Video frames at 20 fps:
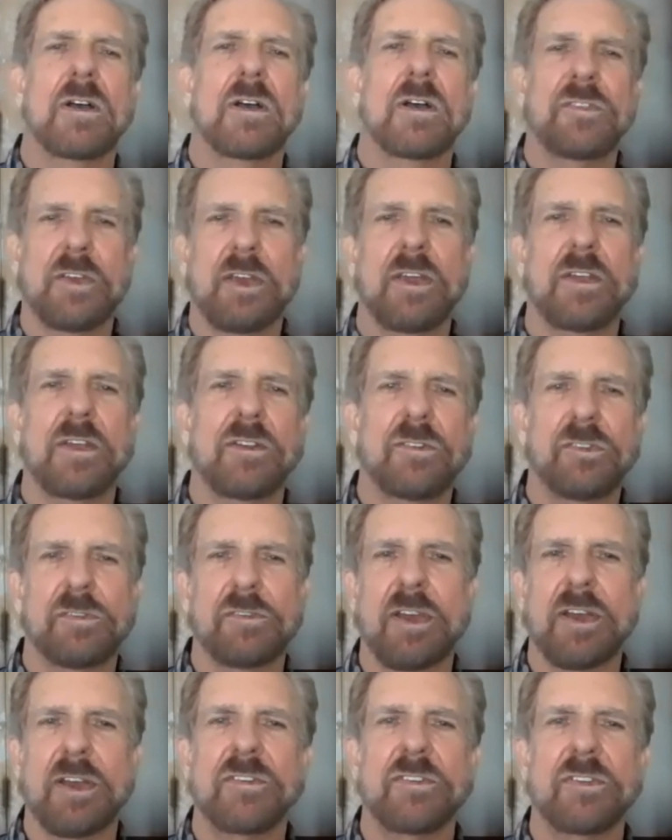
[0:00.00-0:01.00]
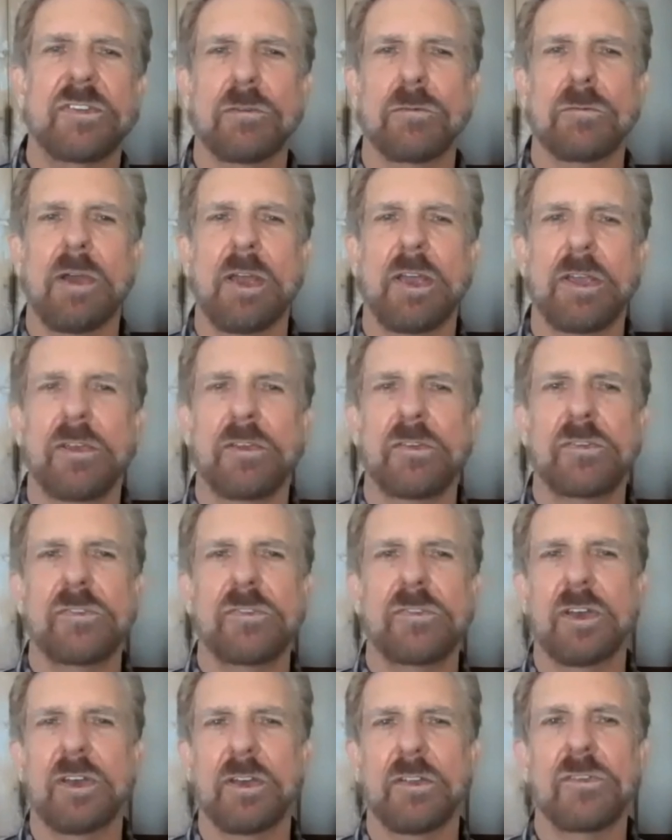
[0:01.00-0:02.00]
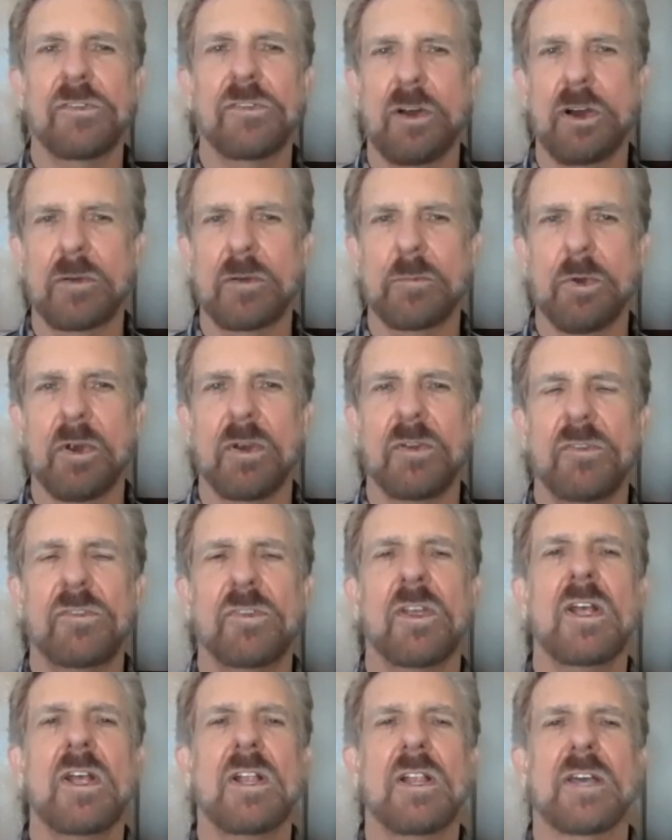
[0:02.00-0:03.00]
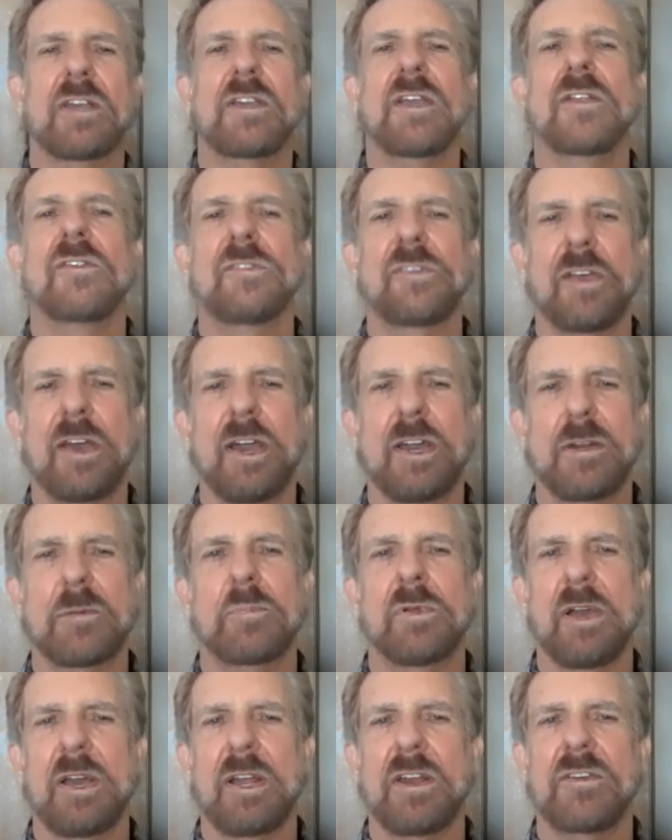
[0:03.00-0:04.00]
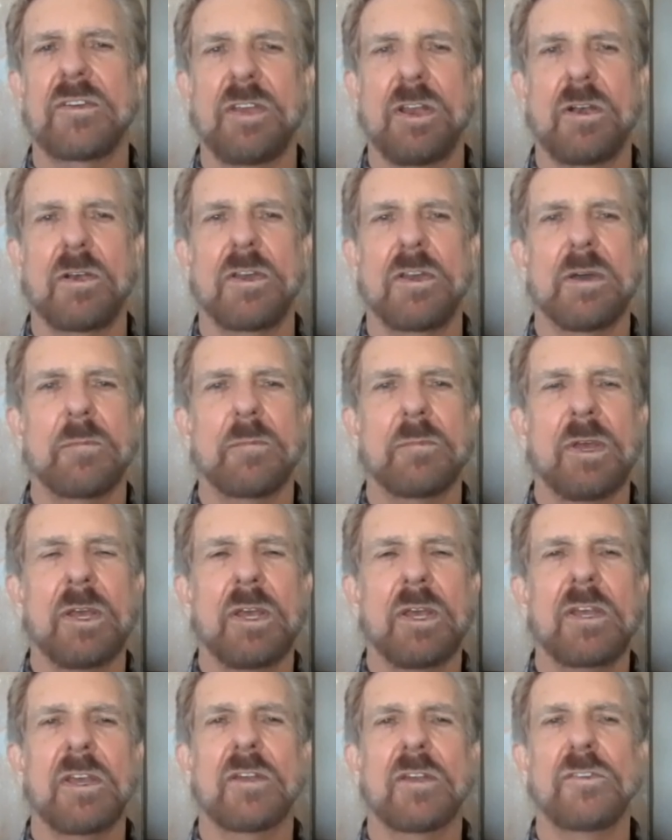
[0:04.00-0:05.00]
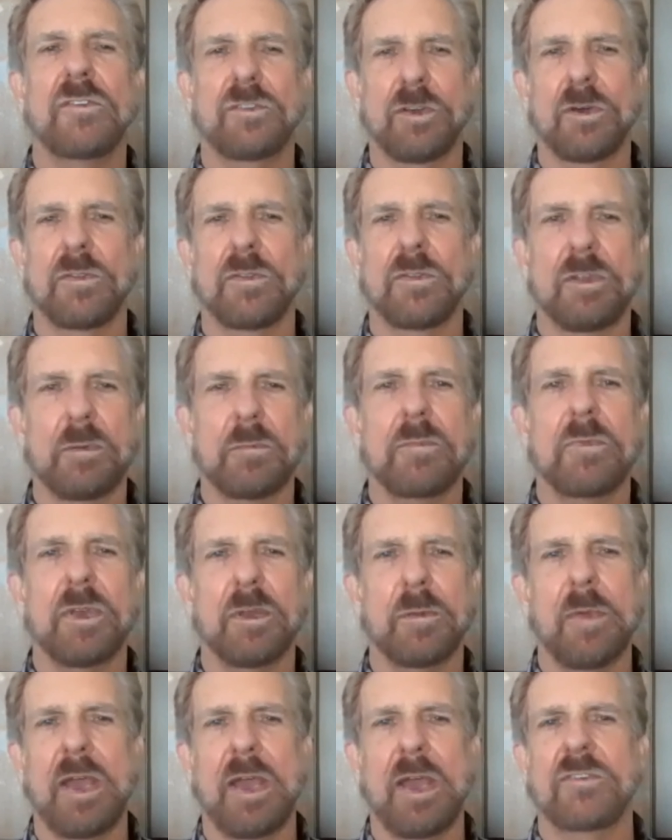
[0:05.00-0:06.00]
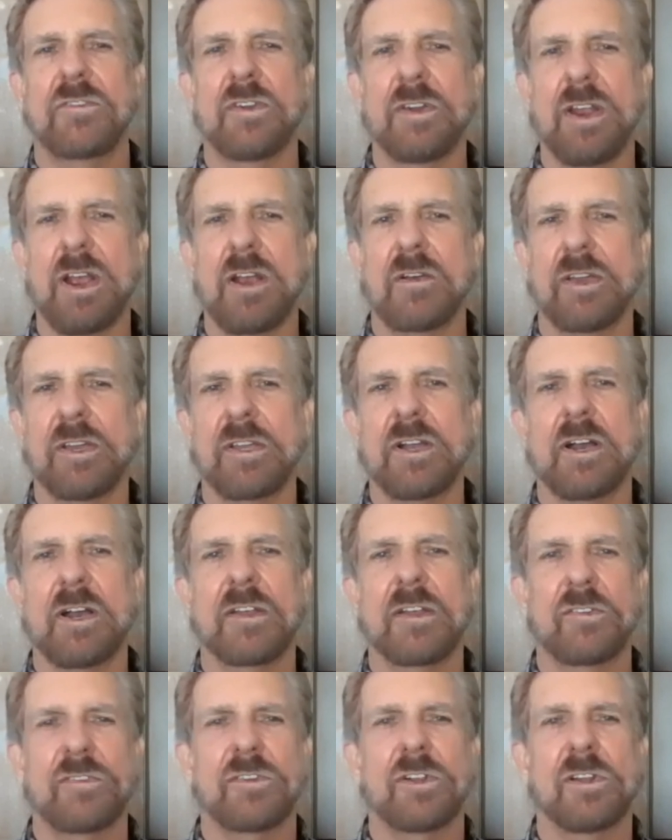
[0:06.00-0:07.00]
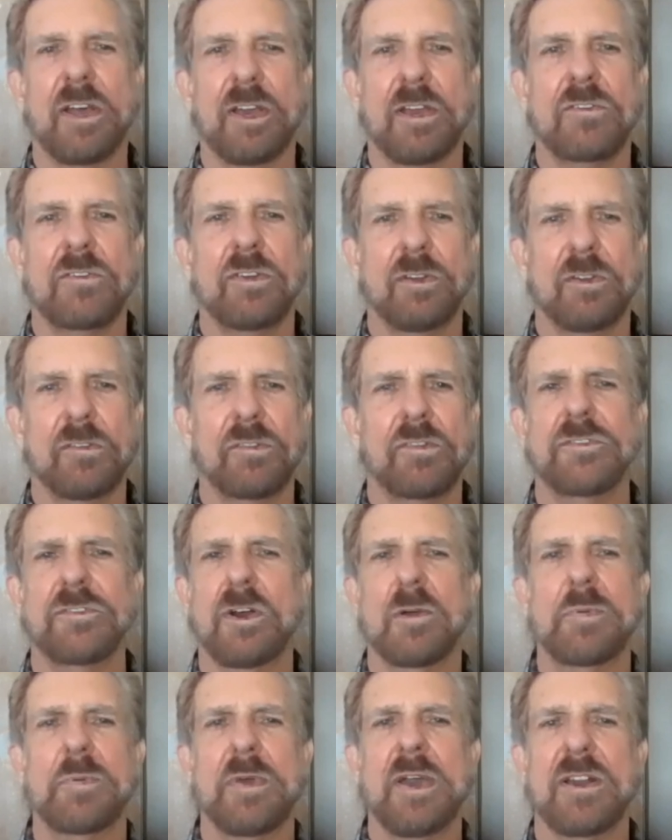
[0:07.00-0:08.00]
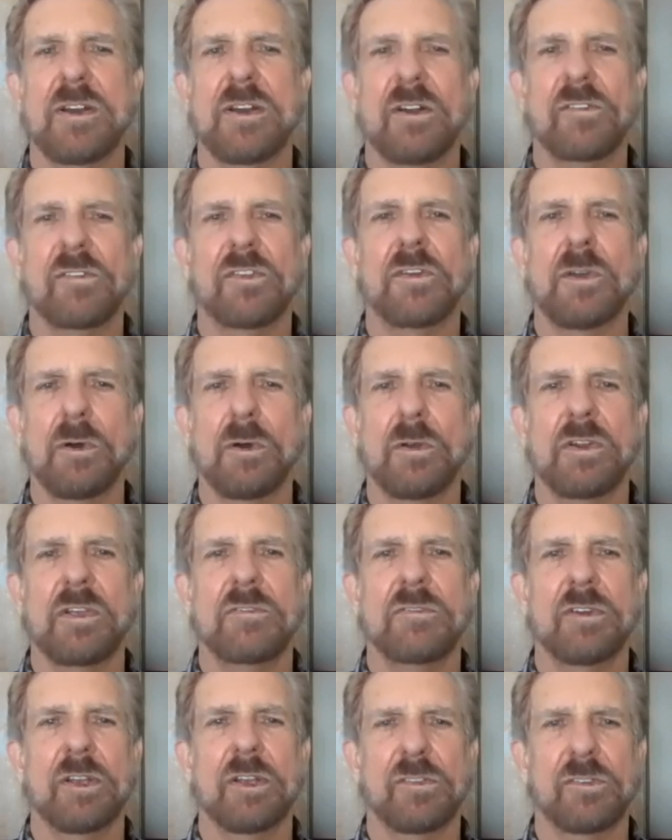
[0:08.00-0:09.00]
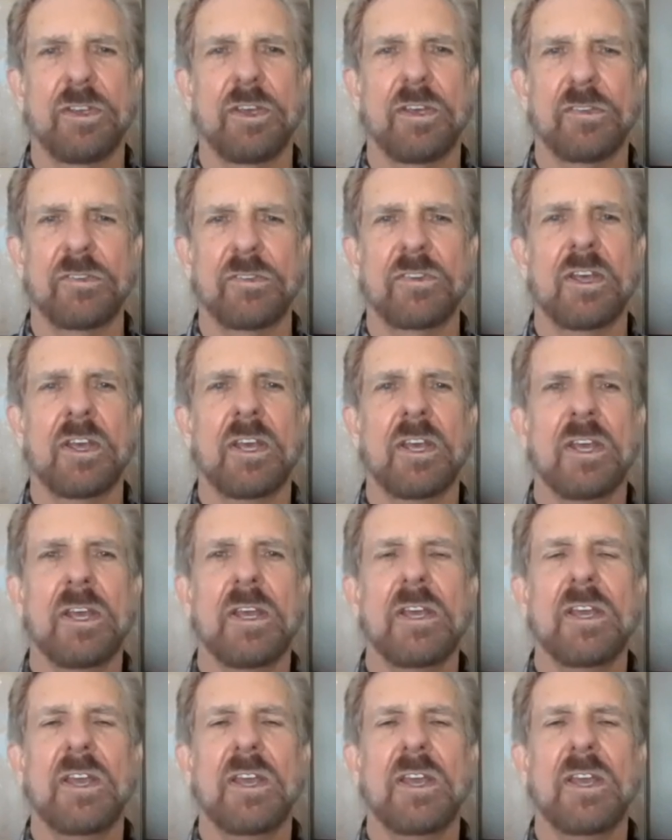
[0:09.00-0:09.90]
And scientists have actually raised songbirds like inside a planetarium and shown them imaginary constellations, star patterns that don't even exist.